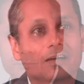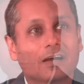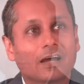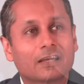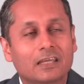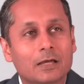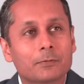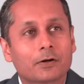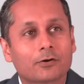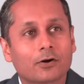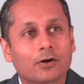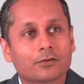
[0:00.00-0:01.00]
I came
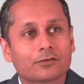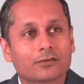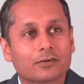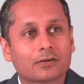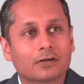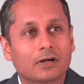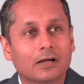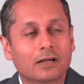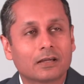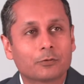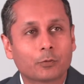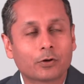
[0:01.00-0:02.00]
across uh,
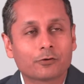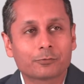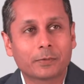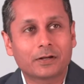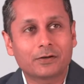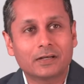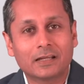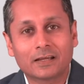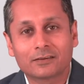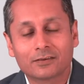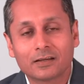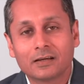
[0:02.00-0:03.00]
in one of my
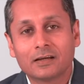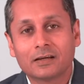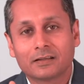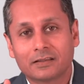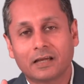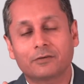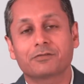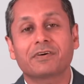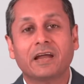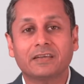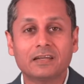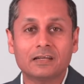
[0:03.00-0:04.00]
readings that
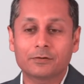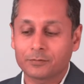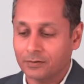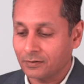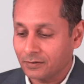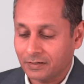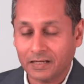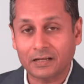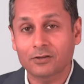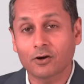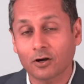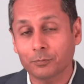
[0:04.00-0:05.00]
fatty liver
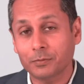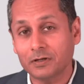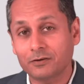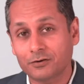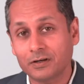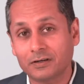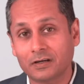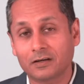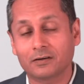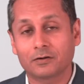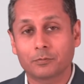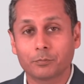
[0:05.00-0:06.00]
cannot be
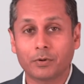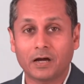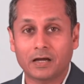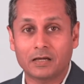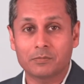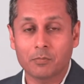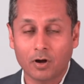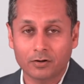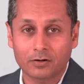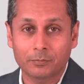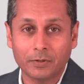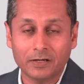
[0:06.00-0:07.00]
treated by
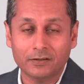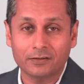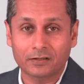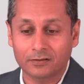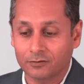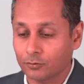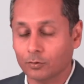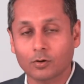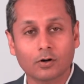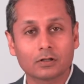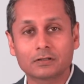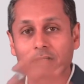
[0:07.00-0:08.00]
modern medicine. So
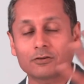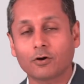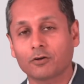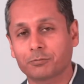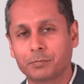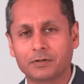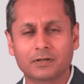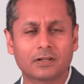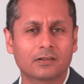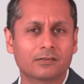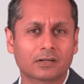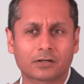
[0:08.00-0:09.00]
all these
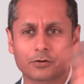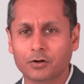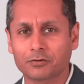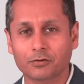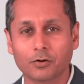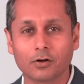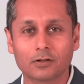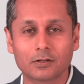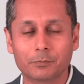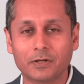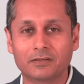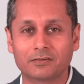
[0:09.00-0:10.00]
hospitals across all the
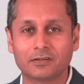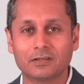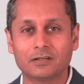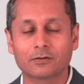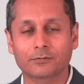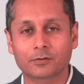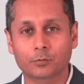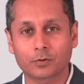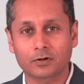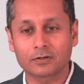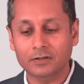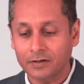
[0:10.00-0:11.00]
big cities of the
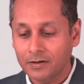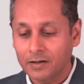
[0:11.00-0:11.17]
world,